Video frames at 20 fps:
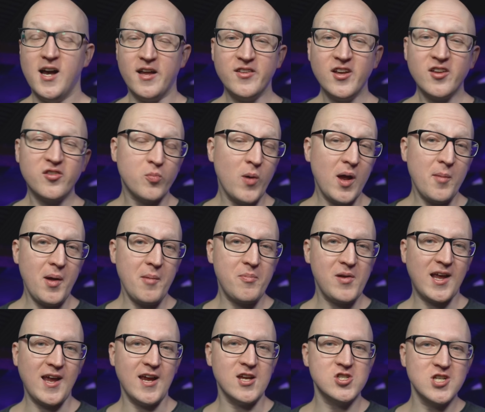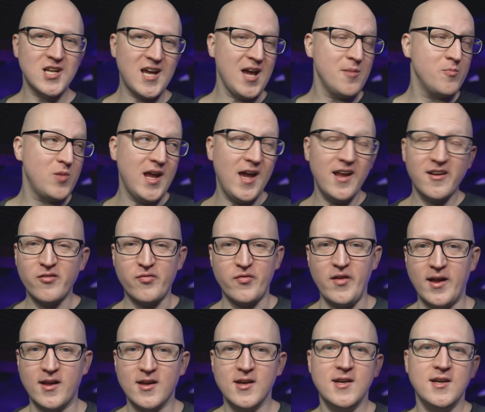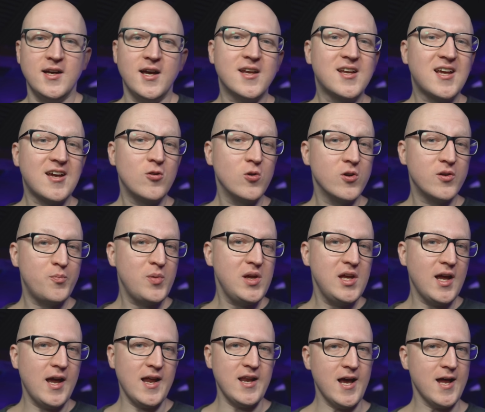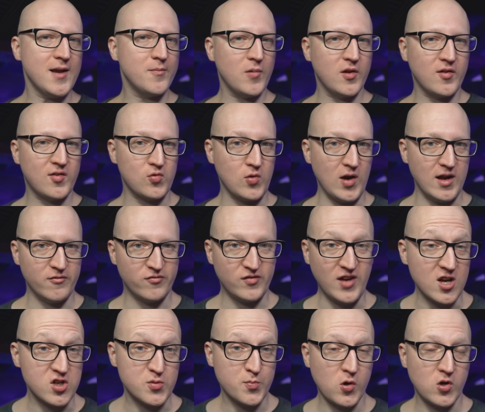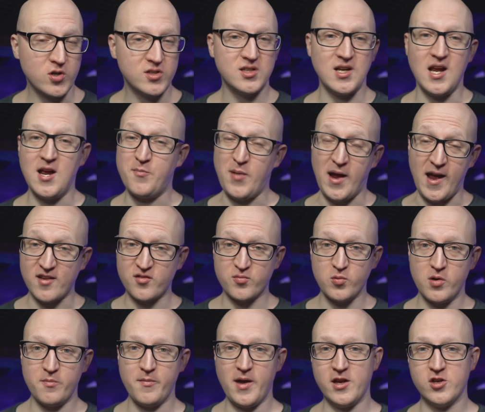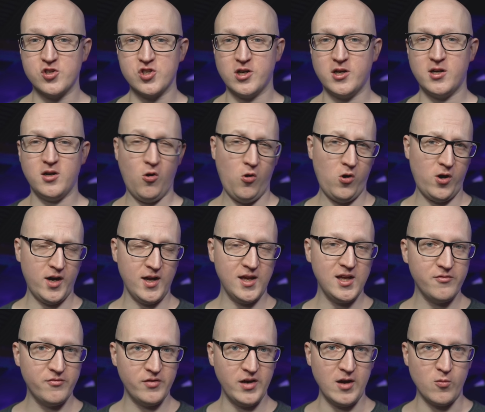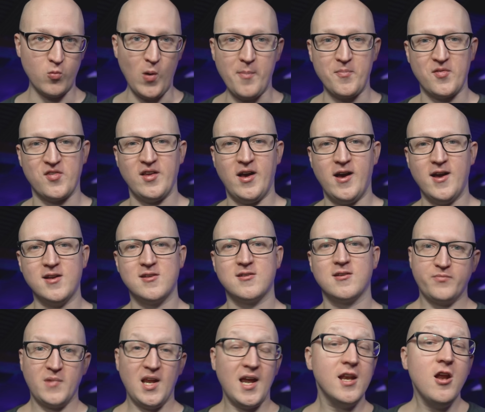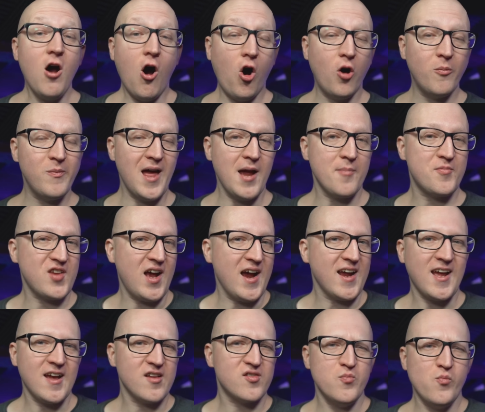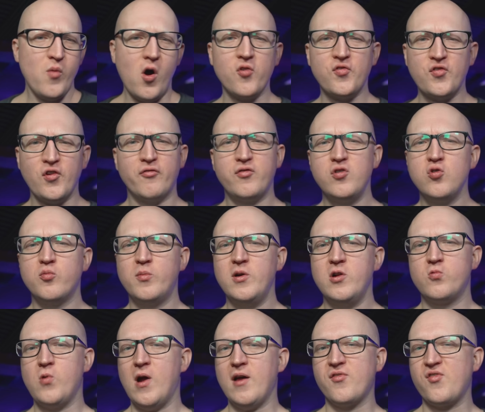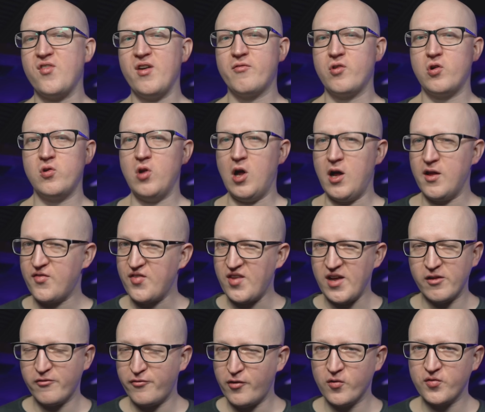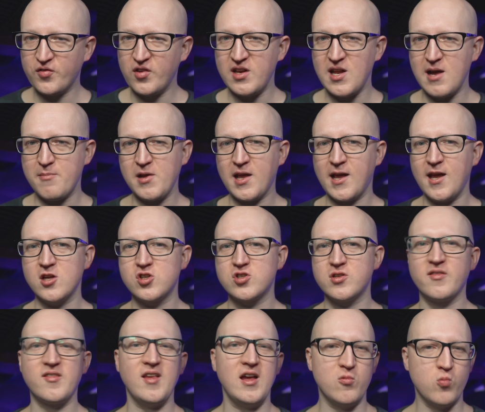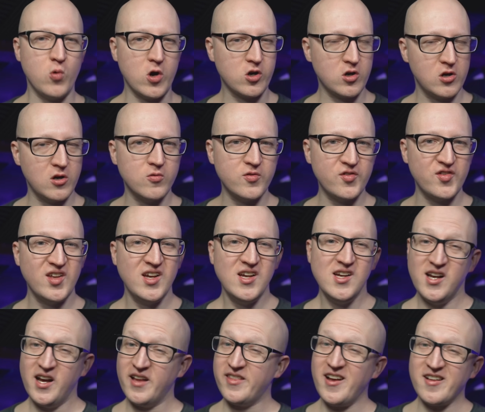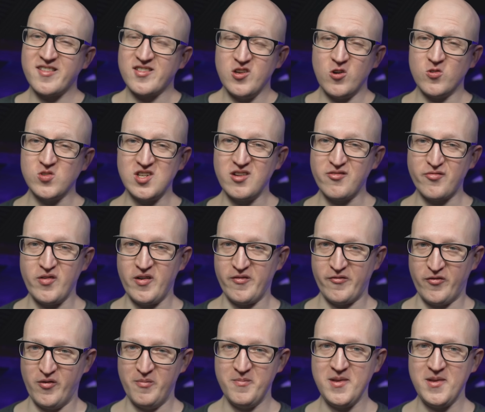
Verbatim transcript: And this web application can be anything. It could be an administrative dashboard, a password manager, or even a website. In home labs, I guess most of you will run several self-hosted applications and workloads, and that's no different for